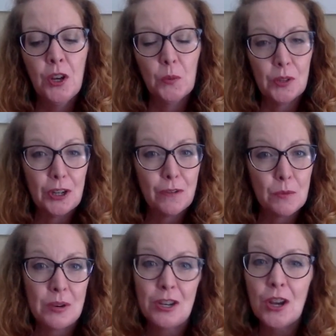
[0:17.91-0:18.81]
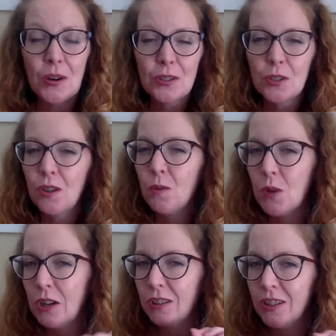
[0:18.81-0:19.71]
reading from my notes
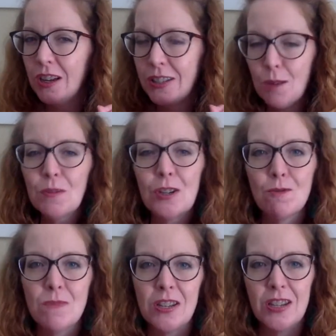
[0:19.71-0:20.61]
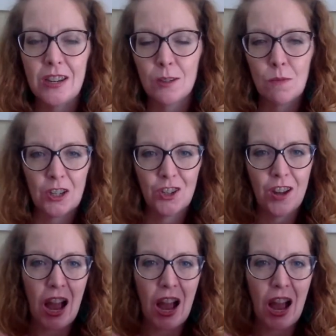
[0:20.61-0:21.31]
while attempting to maintain as much